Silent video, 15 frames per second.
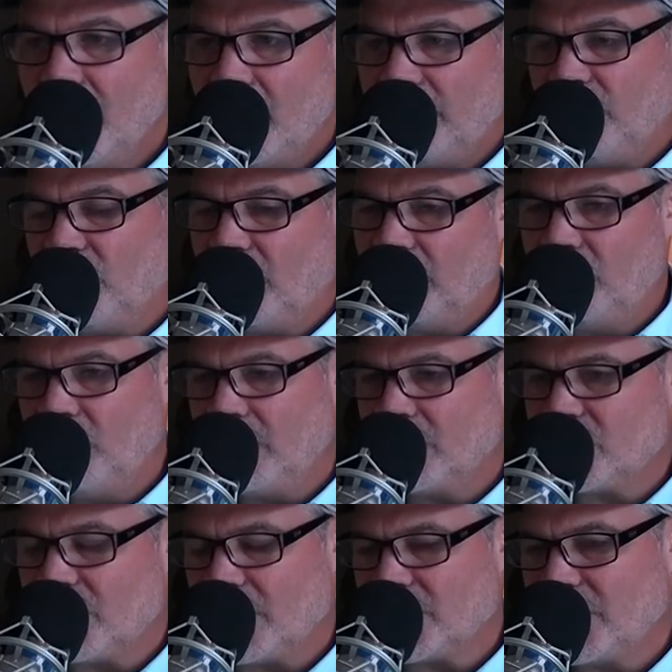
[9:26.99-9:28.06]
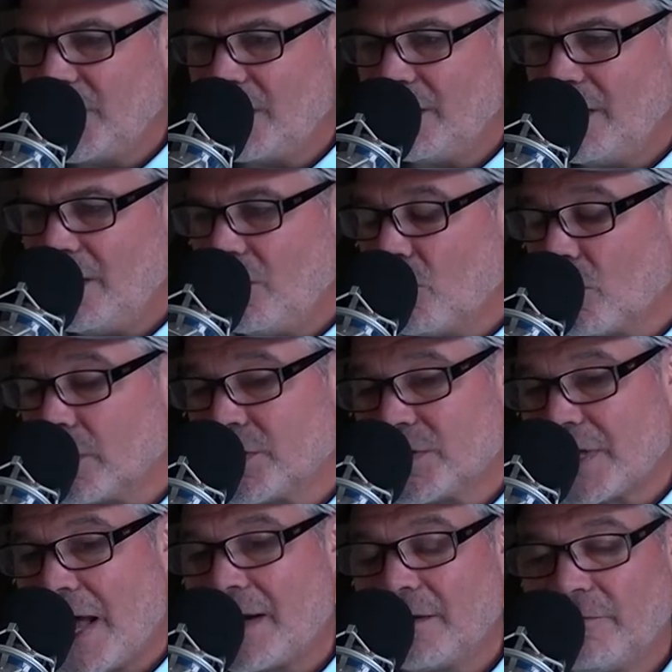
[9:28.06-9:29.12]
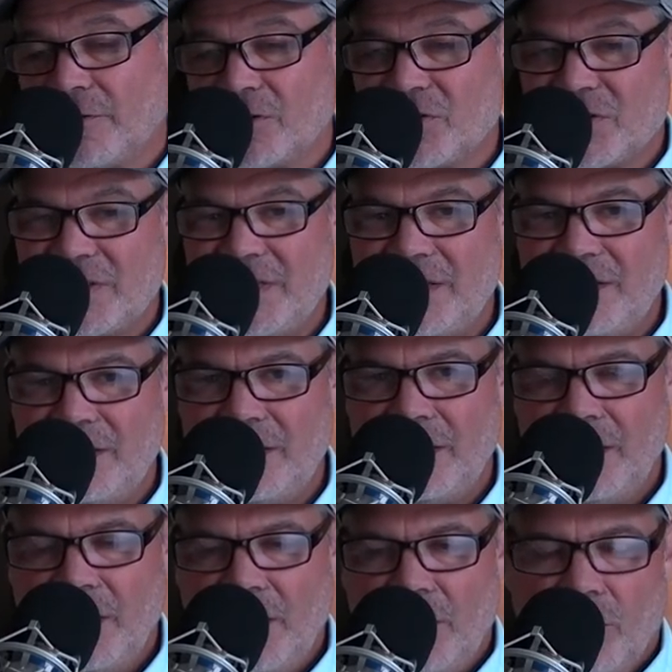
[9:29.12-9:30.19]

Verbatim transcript: If you're in a new construction area, or sodded versus seeded,